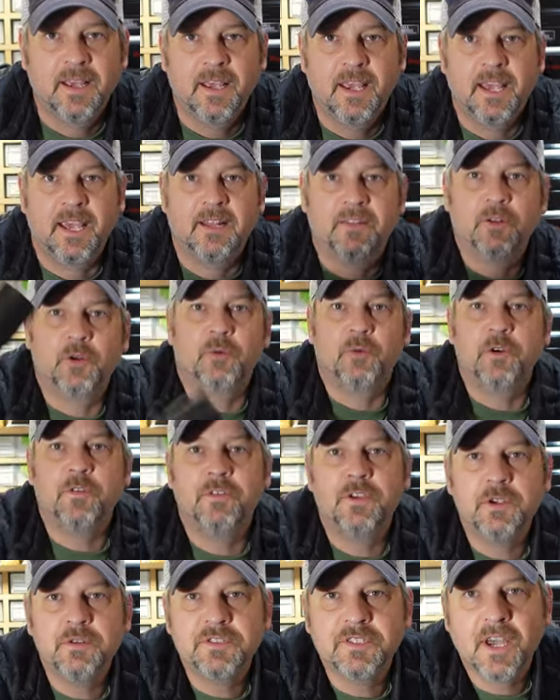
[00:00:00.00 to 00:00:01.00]
And the
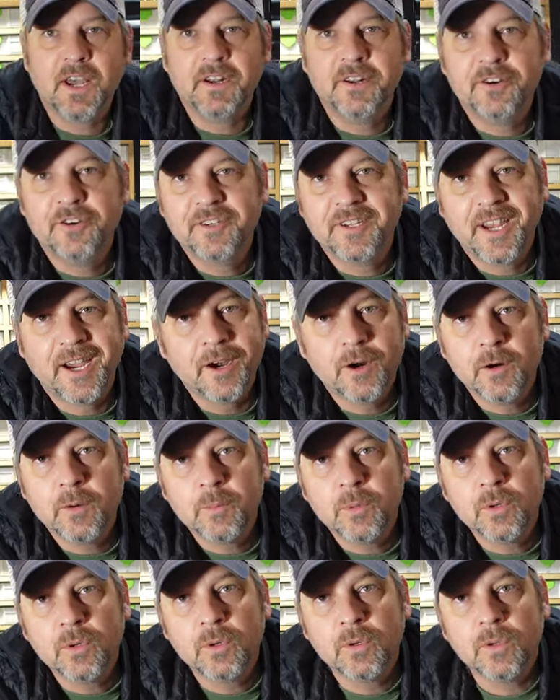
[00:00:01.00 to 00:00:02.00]
reviews on it are
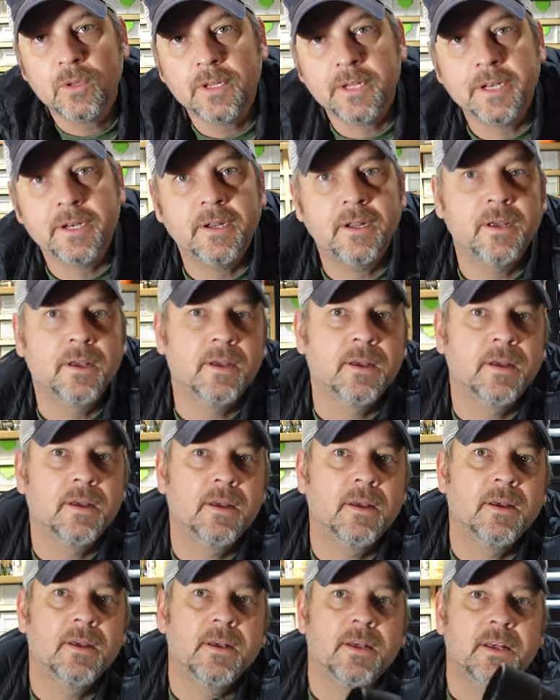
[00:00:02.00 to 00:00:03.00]
terrible, and
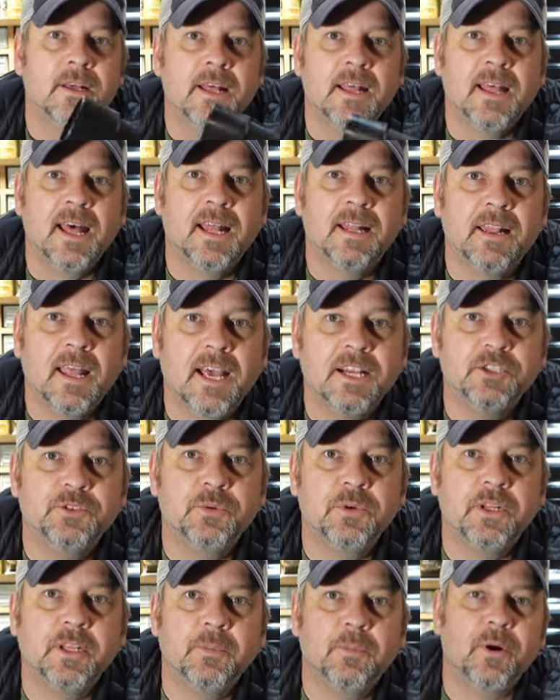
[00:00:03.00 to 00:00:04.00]
that light's
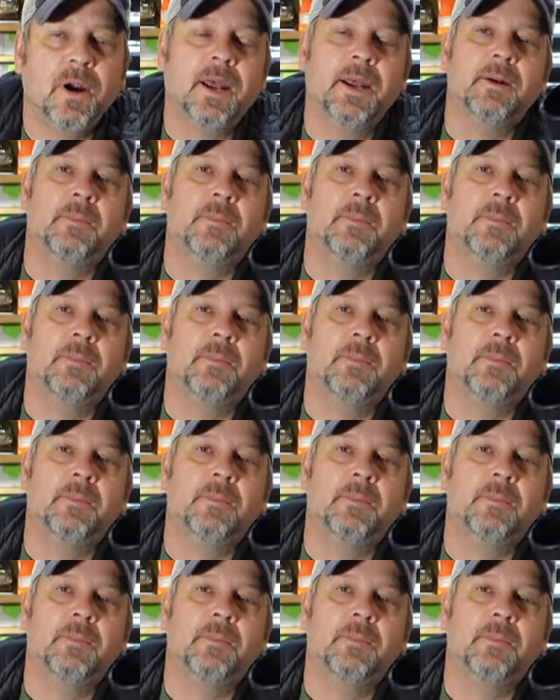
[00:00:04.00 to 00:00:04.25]
really bright.